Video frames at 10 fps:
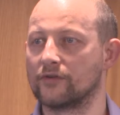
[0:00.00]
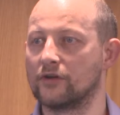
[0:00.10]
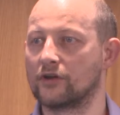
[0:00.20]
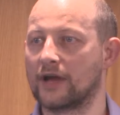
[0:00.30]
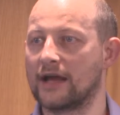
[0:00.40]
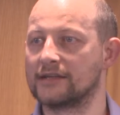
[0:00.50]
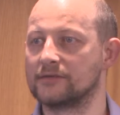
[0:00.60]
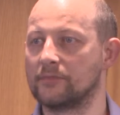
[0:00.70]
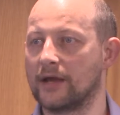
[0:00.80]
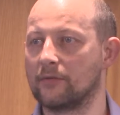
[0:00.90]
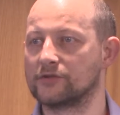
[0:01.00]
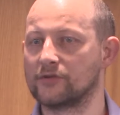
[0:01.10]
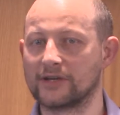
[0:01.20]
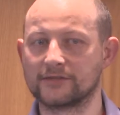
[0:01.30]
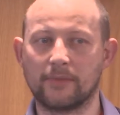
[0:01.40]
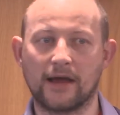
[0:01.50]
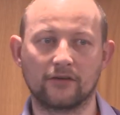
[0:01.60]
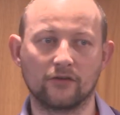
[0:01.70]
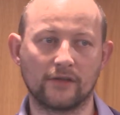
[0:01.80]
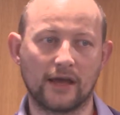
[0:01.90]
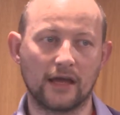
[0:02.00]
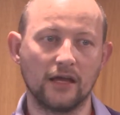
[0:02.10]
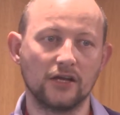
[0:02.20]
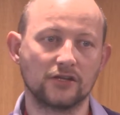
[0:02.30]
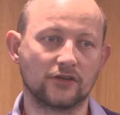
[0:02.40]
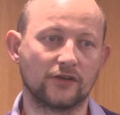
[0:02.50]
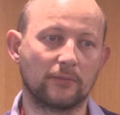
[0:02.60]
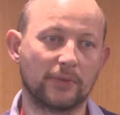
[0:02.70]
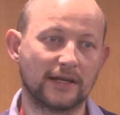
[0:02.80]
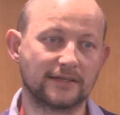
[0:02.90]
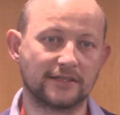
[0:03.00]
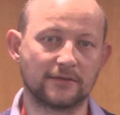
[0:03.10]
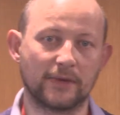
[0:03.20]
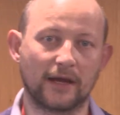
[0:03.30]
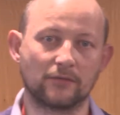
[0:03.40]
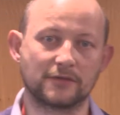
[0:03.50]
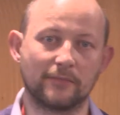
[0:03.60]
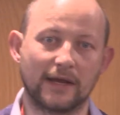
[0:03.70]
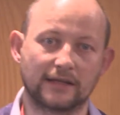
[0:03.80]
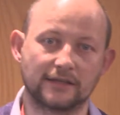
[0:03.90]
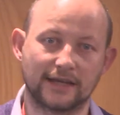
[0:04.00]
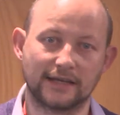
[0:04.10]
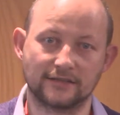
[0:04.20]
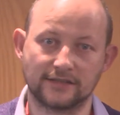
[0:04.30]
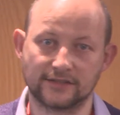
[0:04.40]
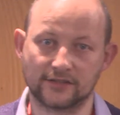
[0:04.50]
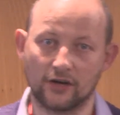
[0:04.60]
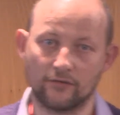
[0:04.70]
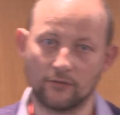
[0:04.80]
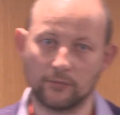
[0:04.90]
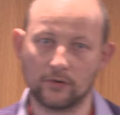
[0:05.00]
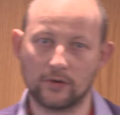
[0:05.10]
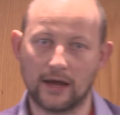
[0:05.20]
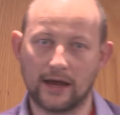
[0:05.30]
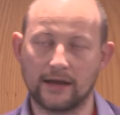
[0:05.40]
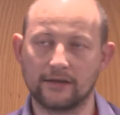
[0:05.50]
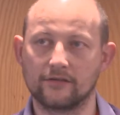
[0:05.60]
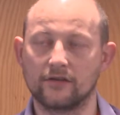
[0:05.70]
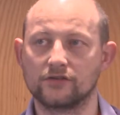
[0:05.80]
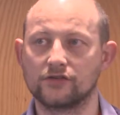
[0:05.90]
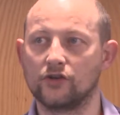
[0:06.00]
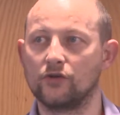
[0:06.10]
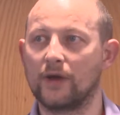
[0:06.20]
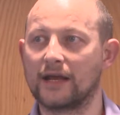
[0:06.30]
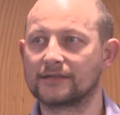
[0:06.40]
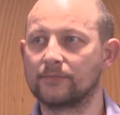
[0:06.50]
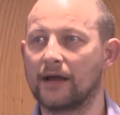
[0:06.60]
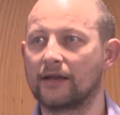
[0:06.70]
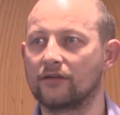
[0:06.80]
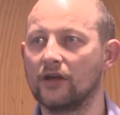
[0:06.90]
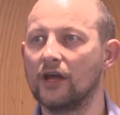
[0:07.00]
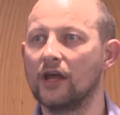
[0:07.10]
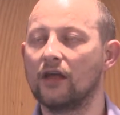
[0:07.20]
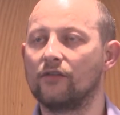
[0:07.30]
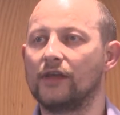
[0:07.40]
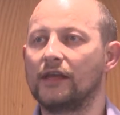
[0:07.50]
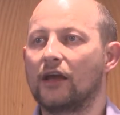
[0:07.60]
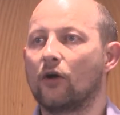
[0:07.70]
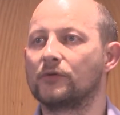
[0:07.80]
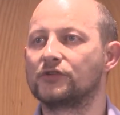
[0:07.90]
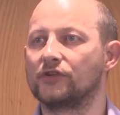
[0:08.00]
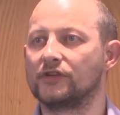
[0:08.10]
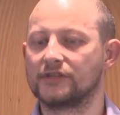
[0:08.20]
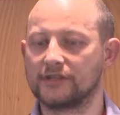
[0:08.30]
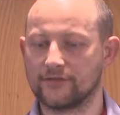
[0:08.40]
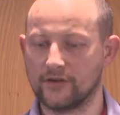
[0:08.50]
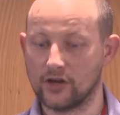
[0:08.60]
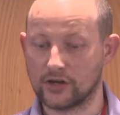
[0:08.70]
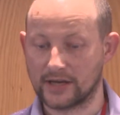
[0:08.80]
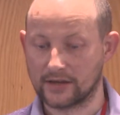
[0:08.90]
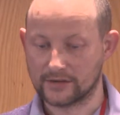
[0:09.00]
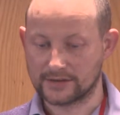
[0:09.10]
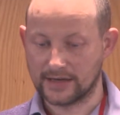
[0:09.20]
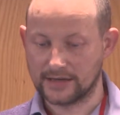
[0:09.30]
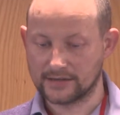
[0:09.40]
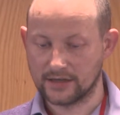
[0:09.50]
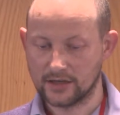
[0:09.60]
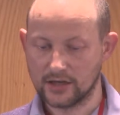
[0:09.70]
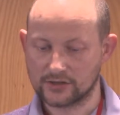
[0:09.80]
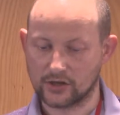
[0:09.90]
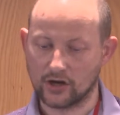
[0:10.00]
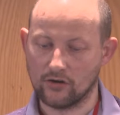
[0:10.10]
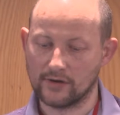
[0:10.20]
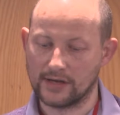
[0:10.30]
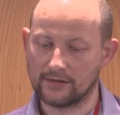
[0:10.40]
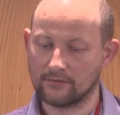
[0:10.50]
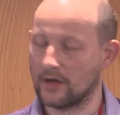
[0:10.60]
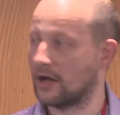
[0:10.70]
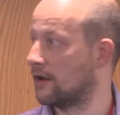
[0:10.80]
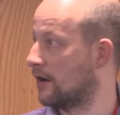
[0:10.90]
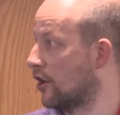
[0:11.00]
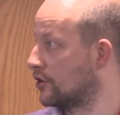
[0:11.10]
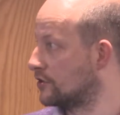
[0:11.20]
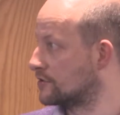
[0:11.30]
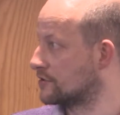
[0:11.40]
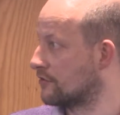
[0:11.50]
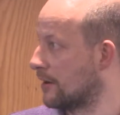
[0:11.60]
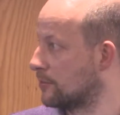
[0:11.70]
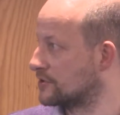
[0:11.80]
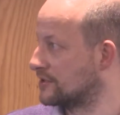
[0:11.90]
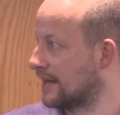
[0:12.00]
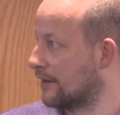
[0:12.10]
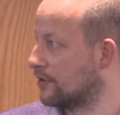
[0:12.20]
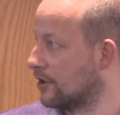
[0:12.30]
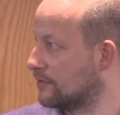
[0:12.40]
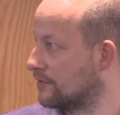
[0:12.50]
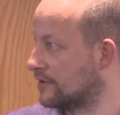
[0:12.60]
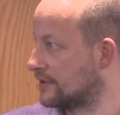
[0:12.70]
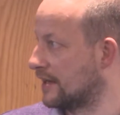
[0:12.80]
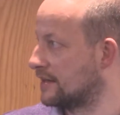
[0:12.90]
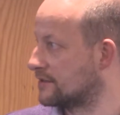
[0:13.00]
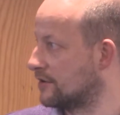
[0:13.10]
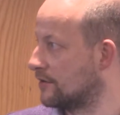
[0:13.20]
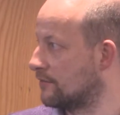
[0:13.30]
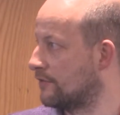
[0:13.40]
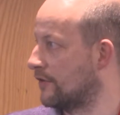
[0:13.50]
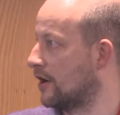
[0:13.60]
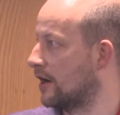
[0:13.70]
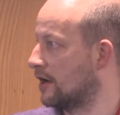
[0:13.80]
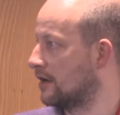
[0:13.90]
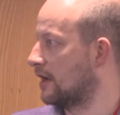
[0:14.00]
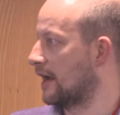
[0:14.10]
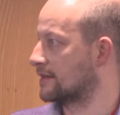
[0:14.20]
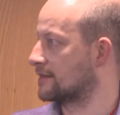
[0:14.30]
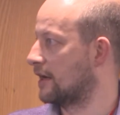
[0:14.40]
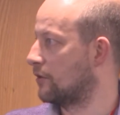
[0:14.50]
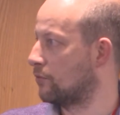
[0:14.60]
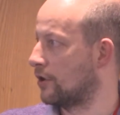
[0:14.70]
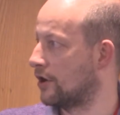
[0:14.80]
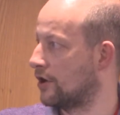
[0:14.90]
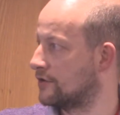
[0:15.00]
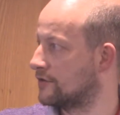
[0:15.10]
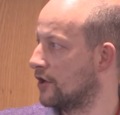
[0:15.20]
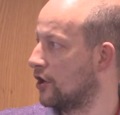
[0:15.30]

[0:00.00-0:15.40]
to look at is to be able to expand on that. So the ability to be able to make the data discoverable and to expand the opportunities for looking at the data. So currently, our users are able to download the data via Excel, Word,